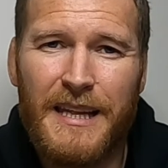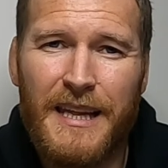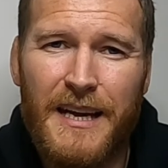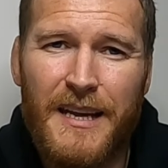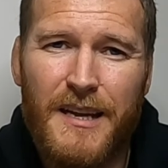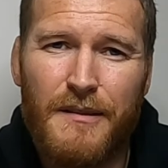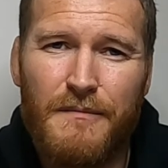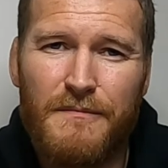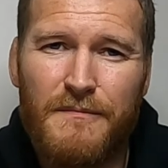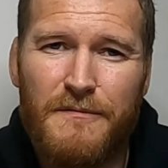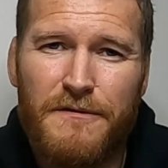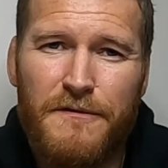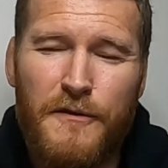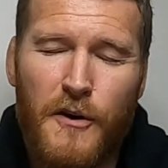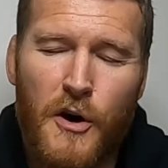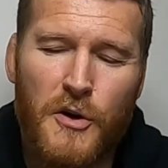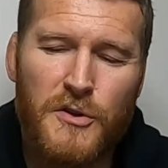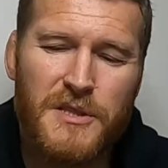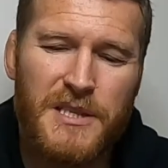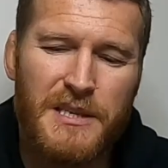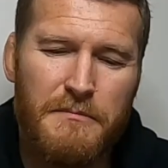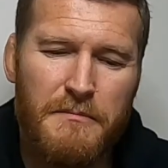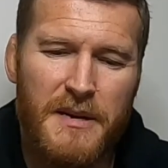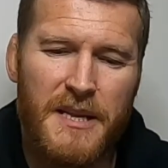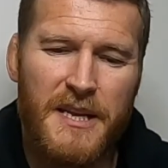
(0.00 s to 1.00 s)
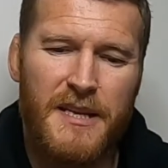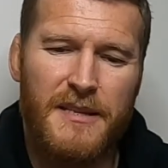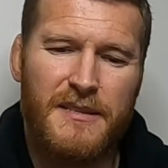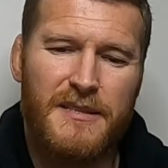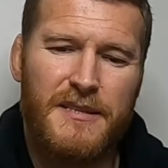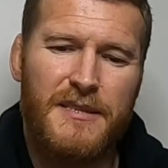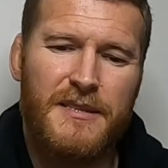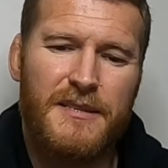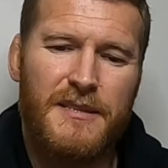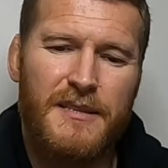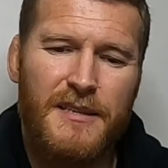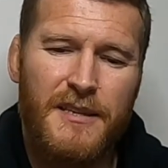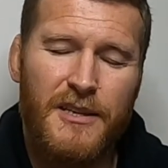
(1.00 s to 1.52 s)
like 40
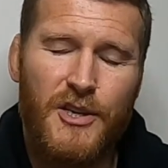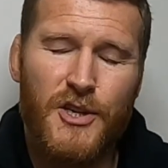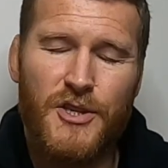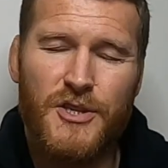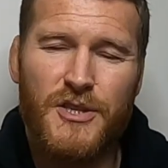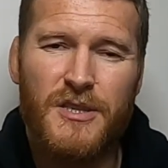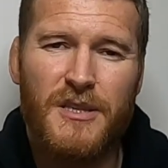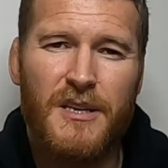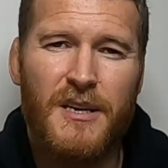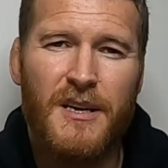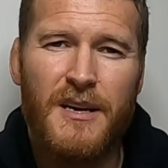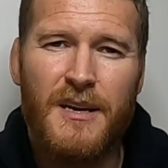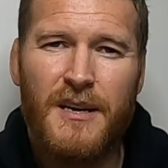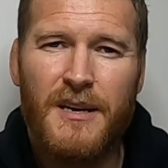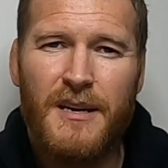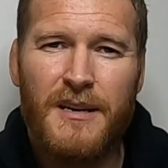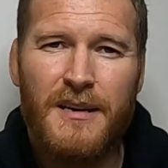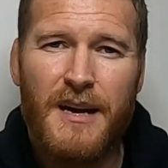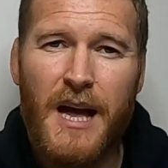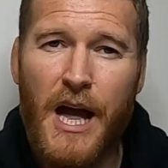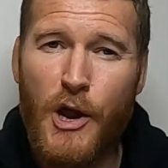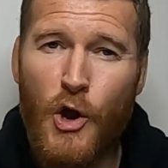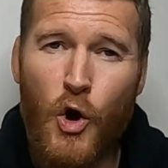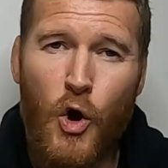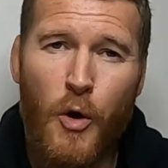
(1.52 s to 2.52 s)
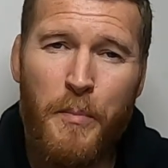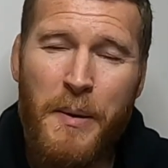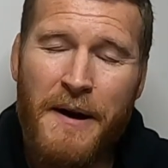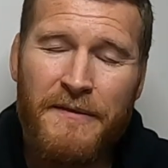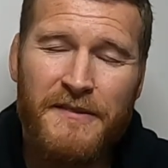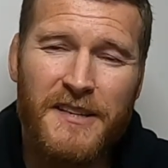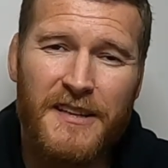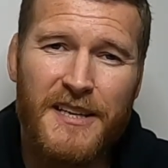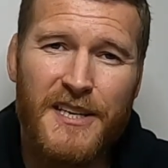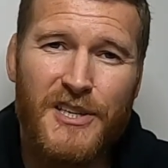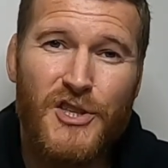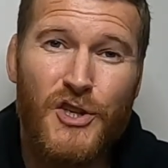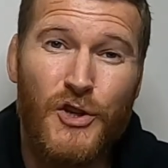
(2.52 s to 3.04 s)
minutes, because I hope
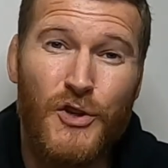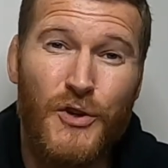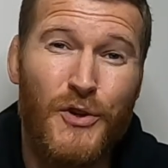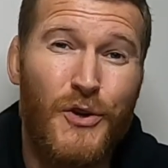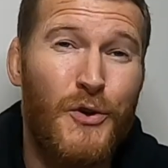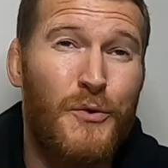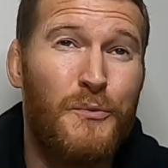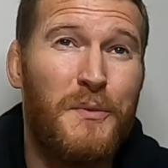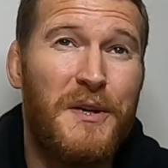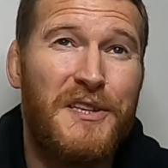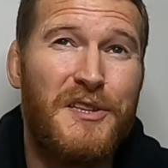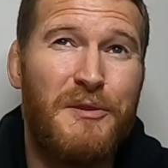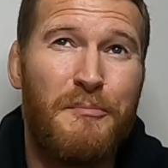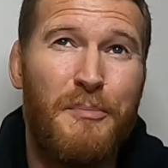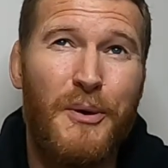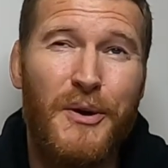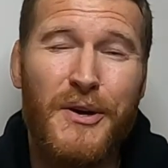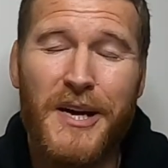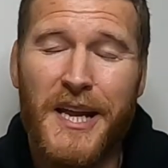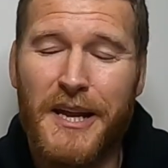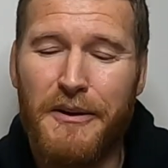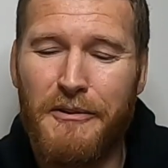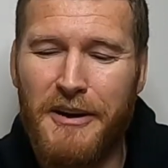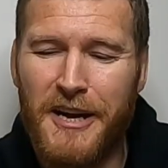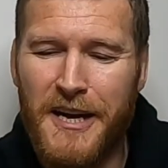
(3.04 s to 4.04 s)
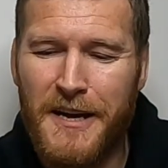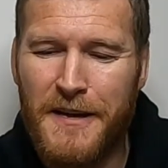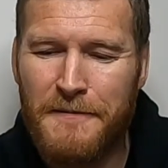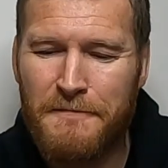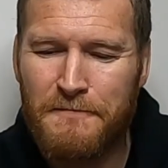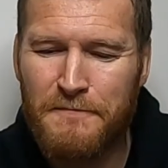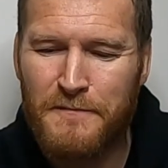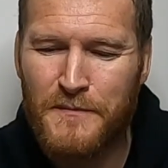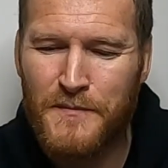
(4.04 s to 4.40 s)
after this you're going to go and read the book anyway.